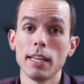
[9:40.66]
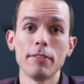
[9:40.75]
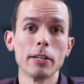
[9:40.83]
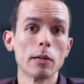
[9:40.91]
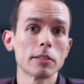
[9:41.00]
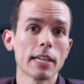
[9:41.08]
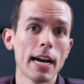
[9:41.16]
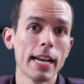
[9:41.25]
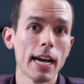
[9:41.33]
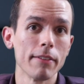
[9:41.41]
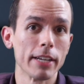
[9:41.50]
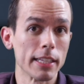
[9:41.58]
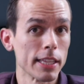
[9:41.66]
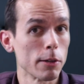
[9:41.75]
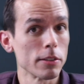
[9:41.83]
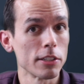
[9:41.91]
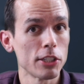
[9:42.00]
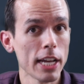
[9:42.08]
If you go skydiving, there
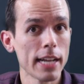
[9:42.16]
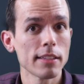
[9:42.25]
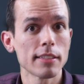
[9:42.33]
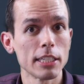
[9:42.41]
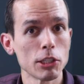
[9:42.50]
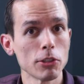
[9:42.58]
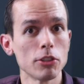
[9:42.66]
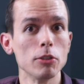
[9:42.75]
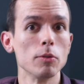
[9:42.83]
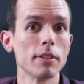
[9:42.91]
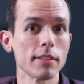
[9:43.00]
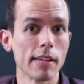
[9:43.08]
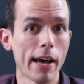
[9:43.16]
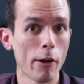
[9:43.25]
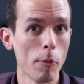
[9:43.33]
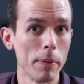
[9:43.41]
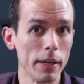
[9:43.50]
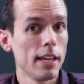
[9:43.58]
is a chance that your chute does not
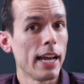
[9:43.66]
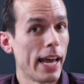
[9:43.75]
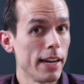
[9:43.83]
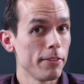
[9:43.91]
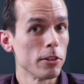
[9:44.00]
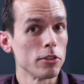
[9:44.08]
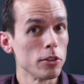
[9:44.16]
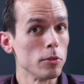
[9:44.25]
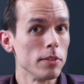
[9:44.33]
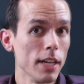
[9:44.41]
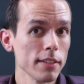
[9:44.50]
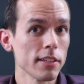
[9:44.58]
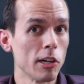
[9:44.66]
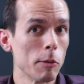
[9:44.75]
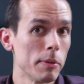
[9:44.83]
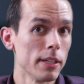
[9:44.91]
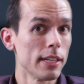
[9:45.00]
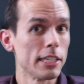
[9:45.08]
open. And if your chute doesn't
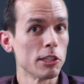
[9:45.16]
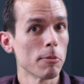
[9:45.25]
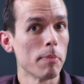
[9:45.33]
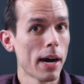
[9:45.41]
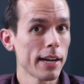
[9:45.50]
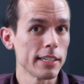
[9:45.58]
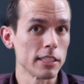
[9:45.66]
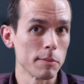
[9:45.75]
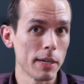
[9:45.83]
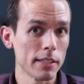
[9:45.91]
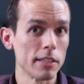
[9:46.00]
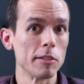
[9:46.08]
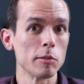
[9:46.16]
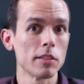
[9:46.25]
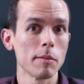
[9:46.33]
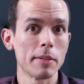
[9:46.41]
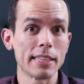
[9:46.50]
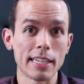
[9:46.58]
open, then your body is about to do
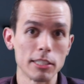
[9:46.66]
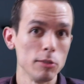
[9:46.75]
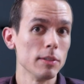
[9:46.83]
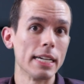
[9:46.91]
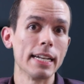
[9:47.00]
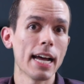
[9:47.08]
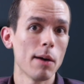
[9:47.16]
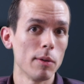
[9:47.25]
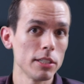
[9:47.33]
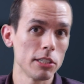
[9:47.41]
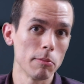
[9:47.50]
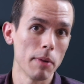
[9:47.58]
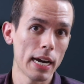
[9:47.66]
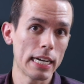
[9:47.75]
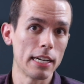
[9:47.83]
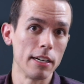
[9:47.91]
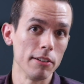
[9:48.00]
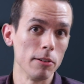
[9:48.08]
something that you did not want your body
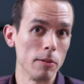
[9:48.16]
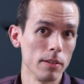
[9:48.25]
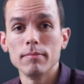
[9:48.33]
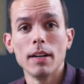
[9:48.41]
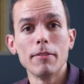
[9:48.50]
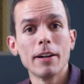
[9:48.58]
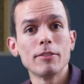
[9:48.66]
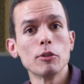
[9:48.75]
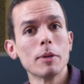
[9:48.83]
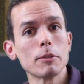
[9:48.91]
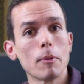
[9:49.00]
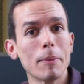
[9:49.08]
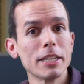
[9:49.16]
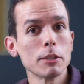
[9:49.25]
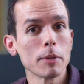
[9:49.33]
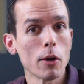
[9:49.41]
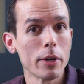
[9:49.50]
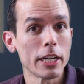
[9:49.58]
to do. Ever have too much
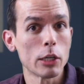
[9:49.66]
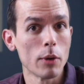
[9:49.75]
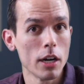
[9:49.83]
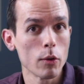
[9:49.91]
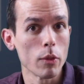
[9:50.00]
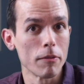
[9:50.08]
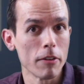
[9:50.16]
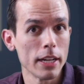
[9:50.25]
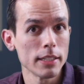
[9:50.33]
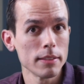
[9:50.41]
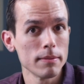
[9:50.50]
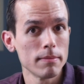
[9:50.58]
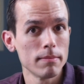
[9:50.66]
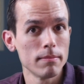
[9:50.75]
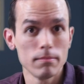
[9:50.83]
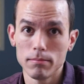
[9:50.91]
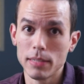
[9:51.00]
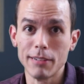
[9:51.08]
momentum going into a hug with a friend?
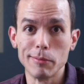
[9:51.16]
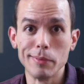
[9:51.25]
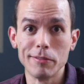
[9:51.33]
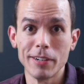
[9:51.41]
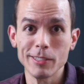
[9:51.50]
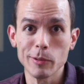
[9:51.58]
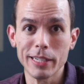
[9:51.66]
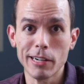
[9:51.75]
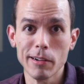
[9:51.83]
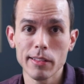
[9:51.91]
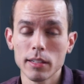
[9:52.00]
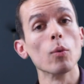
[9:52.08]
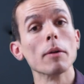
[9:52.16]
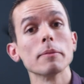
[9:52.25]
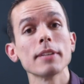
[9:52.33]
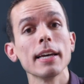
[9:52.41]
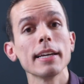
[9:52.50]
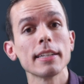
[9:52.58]
Ever been friends with the earth? What I'm
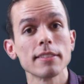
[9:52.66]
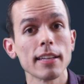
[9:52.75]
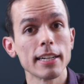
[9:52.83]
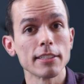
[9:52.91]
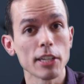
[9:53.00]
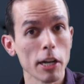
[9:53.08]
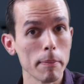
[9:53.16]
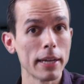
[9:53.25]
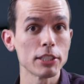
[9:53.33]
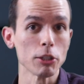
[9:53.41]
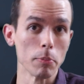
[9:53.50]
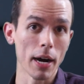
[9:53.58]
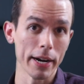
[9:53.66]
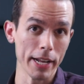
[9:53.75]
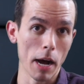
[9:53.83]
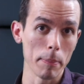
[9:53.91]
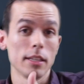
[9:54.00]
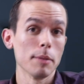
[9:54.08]
saying is that it's gonna mess your body up.